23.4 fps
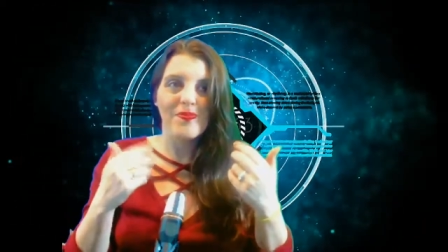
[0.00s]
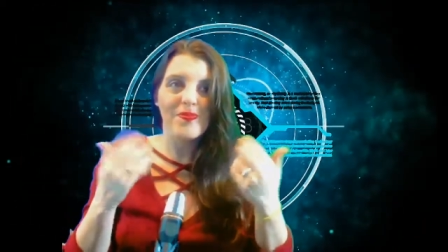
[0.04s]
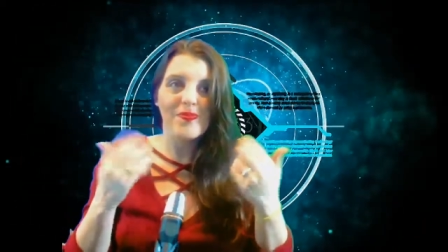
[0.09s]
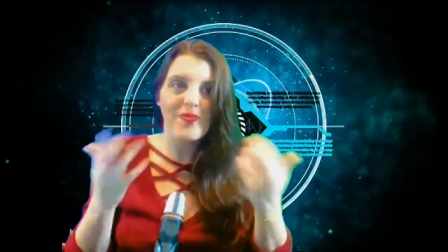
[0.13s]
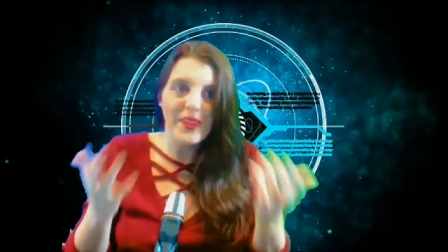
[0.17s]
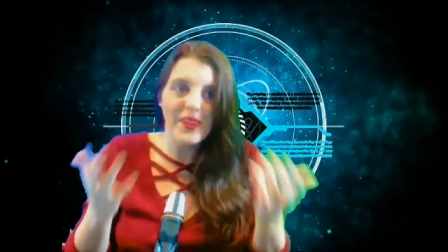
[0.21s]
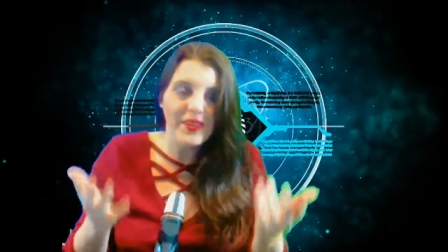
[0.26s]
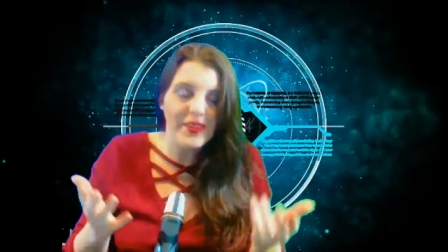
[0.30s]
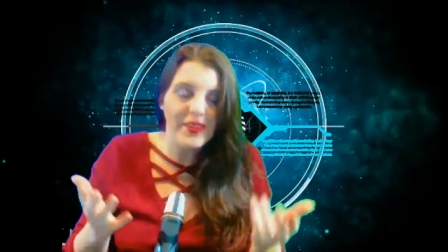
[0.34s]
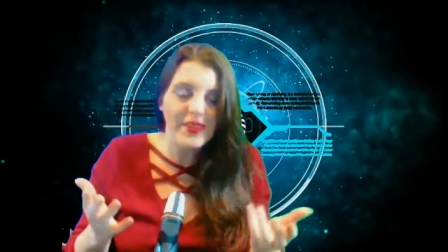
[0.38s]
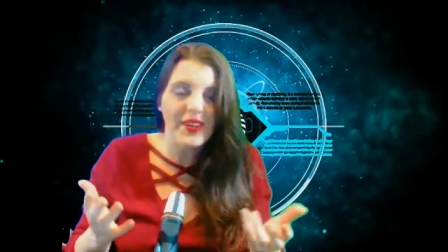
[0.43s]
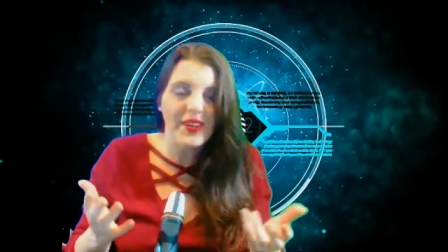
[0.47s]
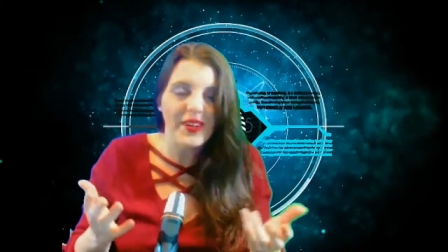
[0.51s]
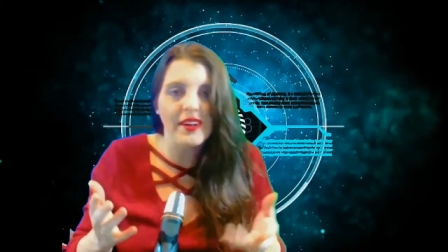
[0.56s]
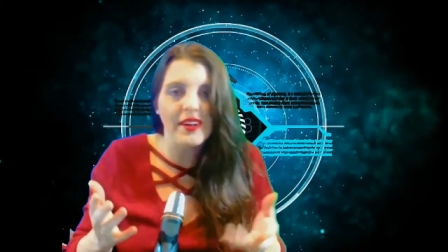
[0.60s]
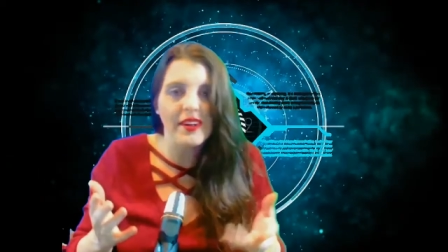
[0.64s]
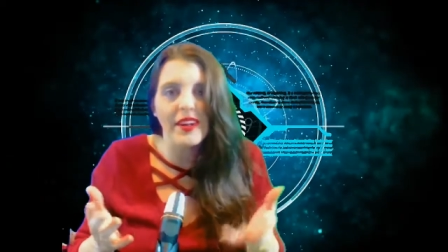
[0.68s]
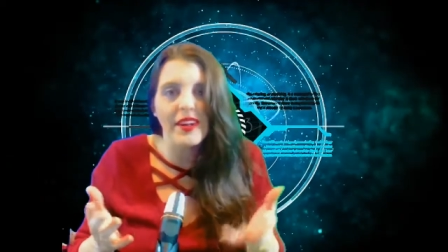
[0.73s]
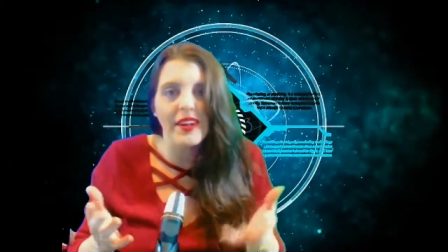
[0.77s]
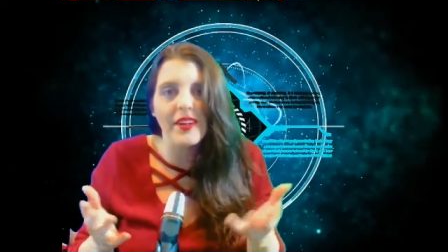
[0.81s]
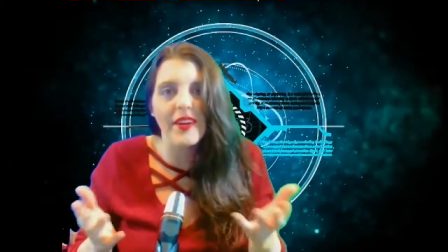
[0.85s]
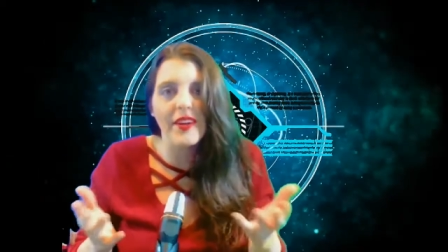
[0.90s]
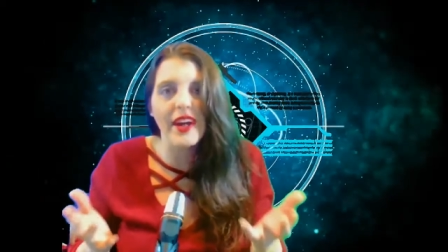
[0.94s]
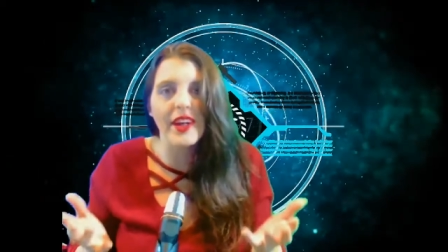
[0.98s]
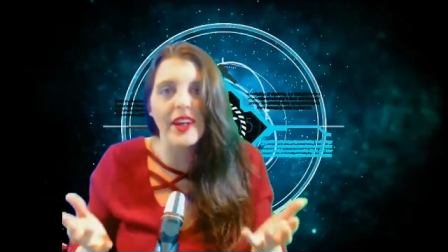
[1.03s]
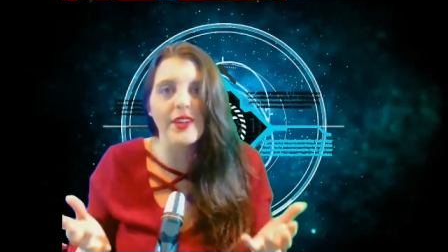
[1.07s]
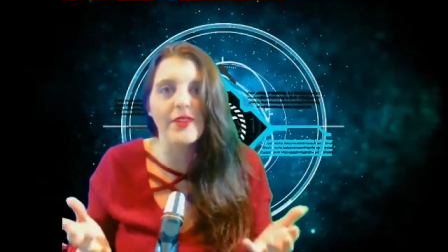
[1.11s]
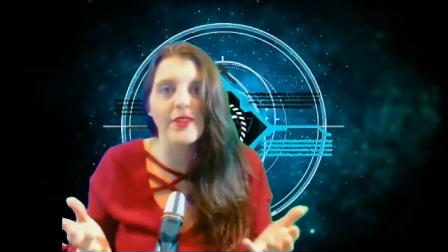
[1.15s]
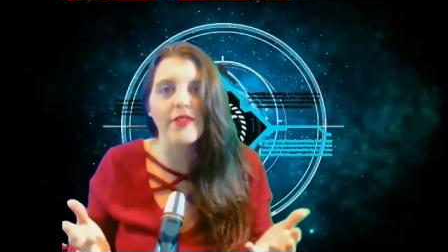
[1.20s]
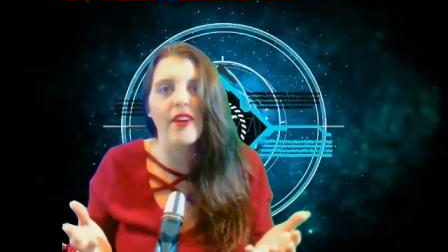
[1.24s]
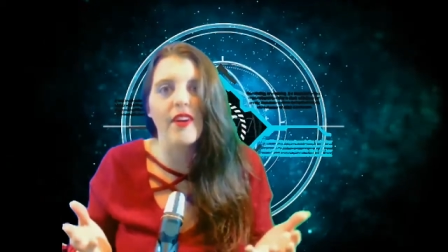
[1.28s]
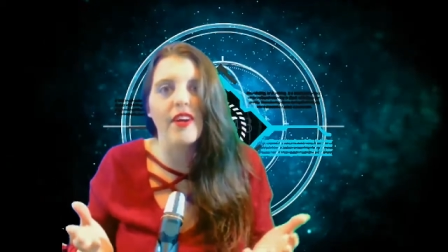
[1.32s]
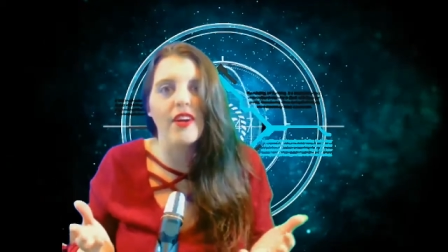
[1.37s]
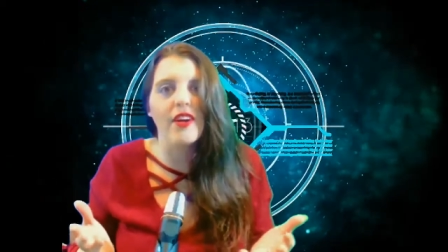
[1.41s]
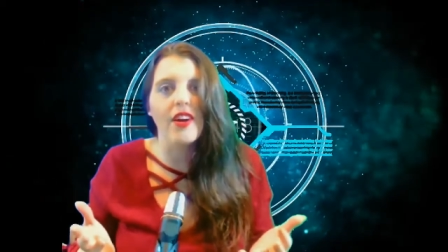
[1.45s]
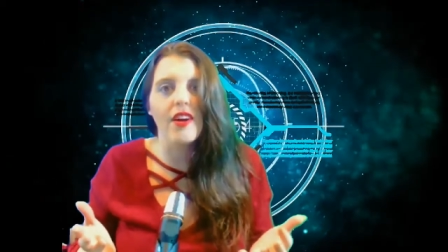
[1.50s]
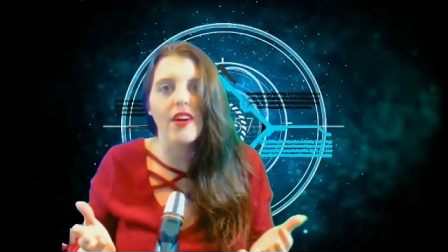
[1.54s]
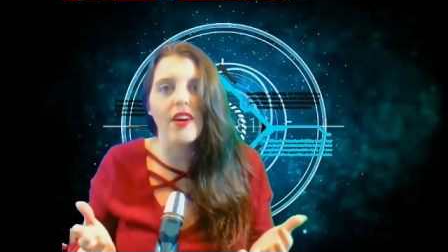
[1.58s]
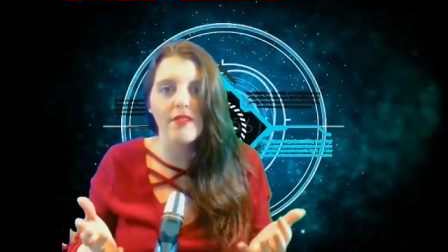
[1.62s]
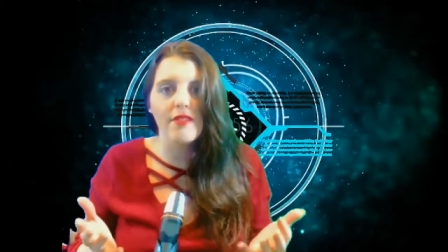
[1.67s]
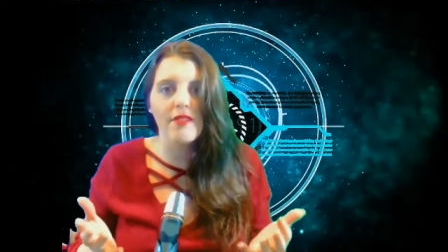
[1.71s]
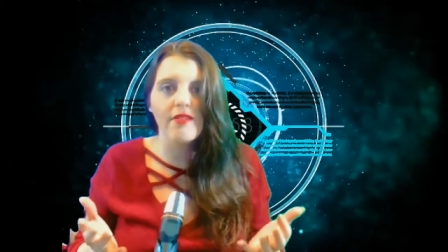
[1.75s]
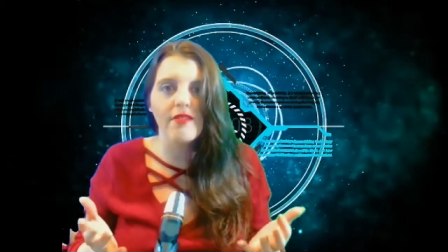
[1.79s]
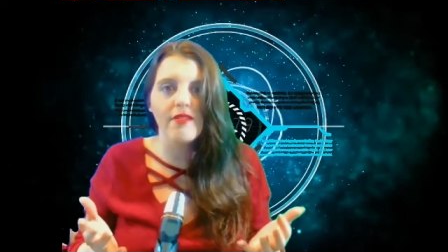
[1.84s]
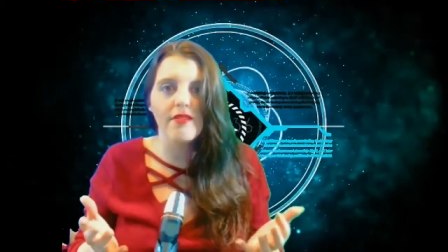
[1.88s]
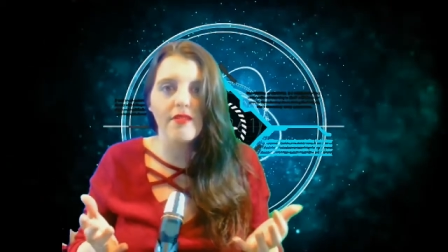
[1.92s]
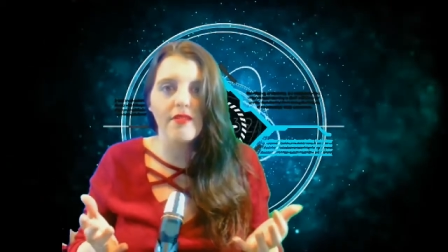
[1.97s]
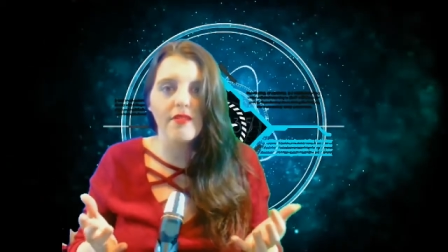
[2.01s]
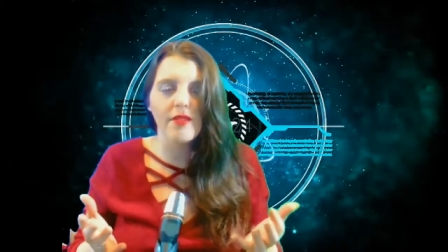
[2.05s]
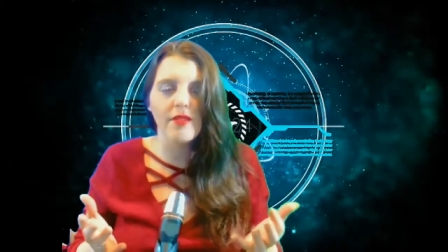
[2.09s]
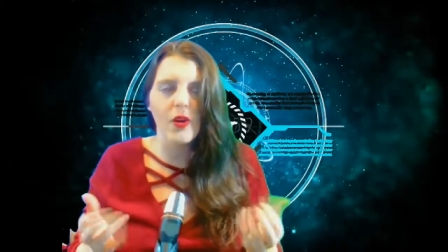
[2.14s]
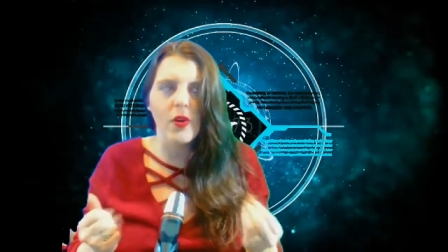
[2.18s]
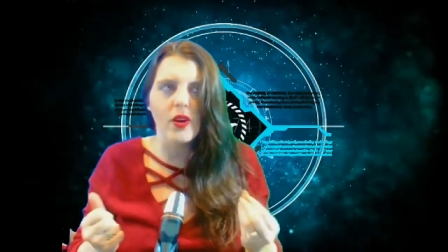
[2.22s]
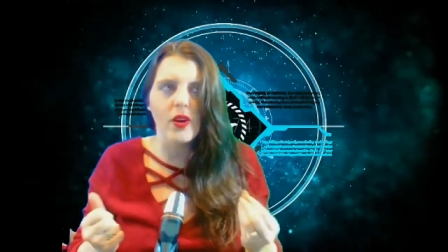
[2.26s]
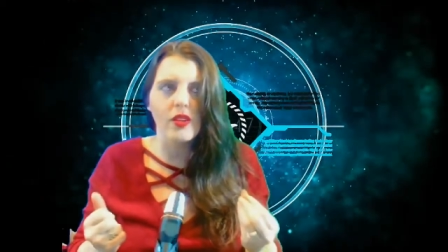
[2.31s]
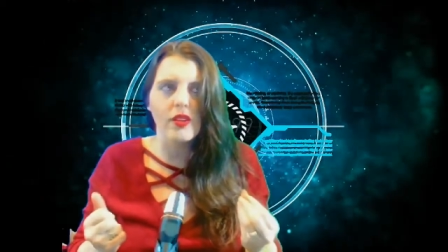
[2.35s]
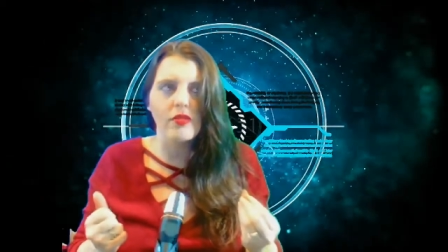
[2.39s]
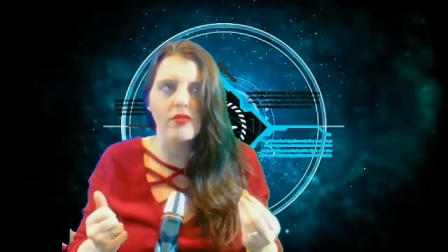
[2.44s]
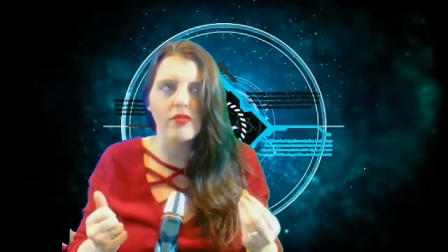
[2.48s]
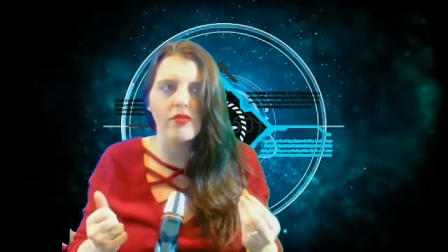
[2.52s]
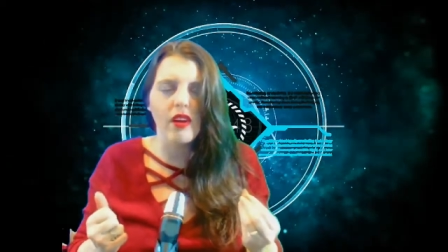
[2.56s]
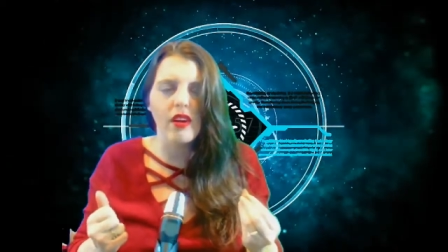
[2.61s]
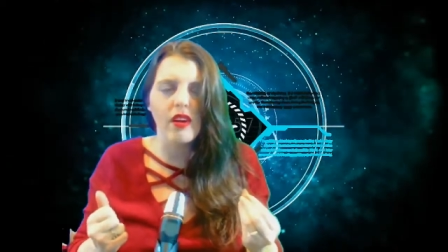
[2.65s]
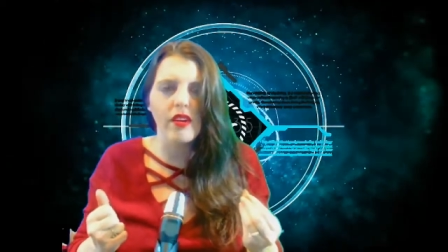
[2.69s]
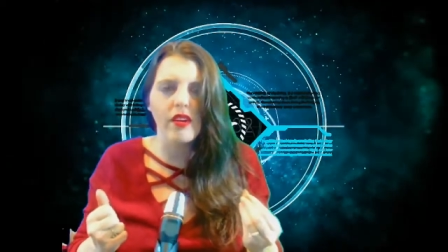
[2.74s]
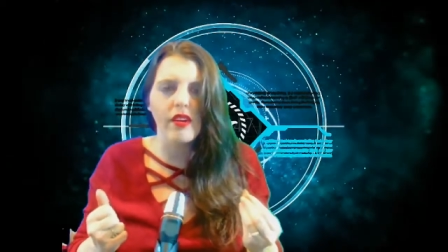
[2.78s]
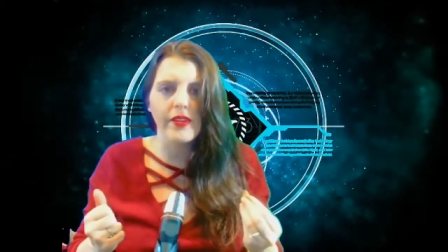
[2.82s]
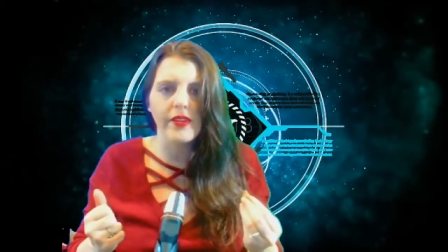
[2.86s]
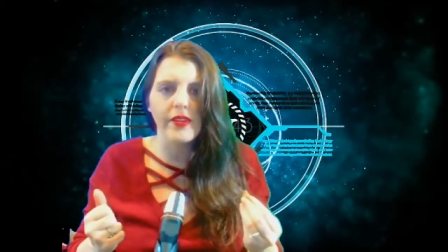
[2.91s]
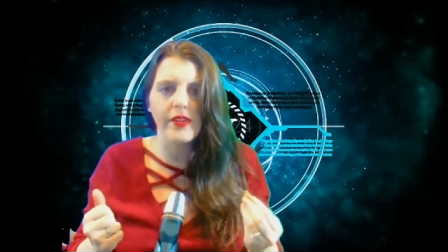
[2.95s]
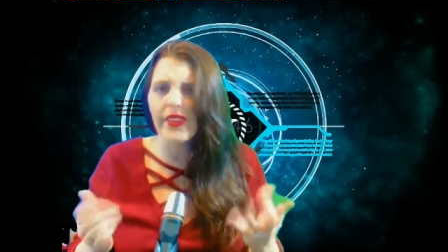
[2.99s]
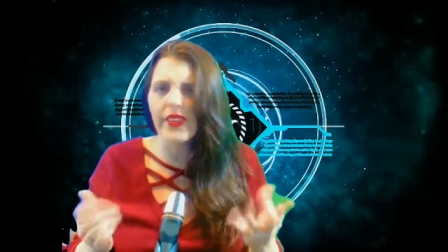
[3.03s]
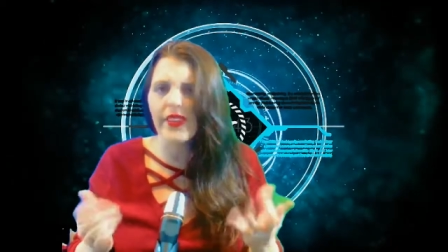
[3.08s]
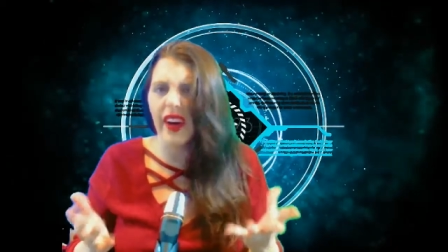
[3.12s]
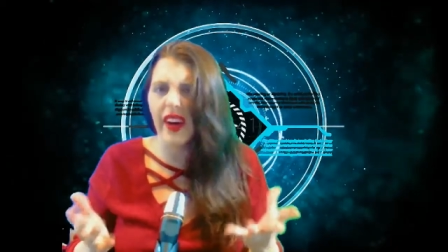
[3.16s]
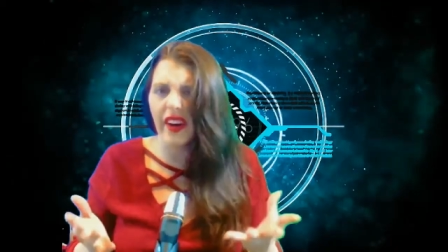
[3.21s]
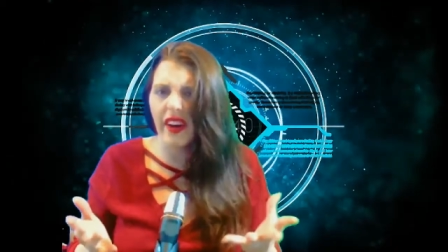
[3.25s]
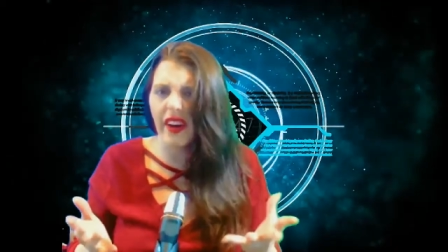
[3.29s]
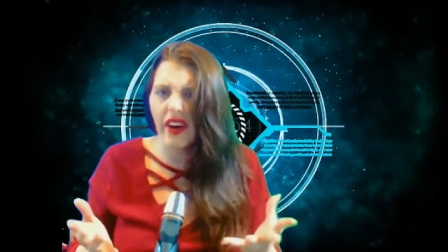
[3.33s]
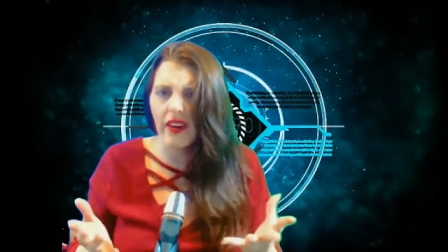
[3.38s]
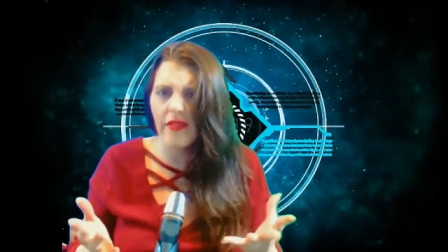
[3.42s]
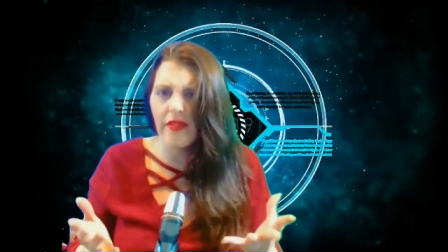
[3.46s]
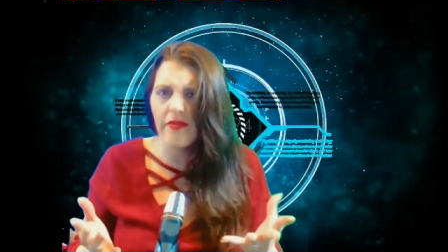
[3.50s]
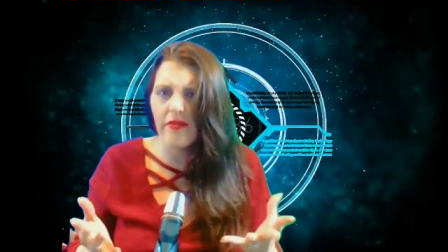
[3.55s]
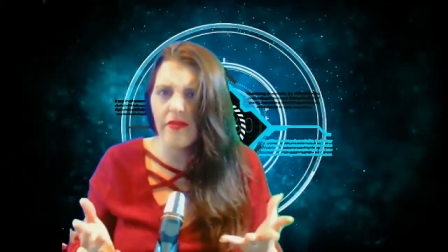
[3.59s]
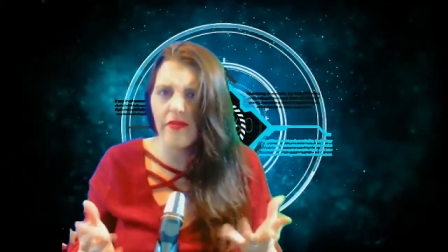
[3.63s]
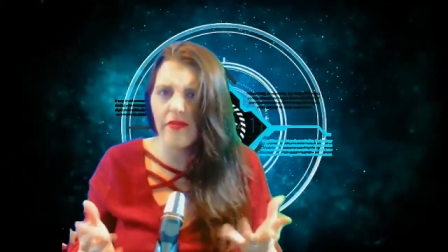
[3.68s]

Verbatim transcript: Then suddenly their heads fall off or are cut off.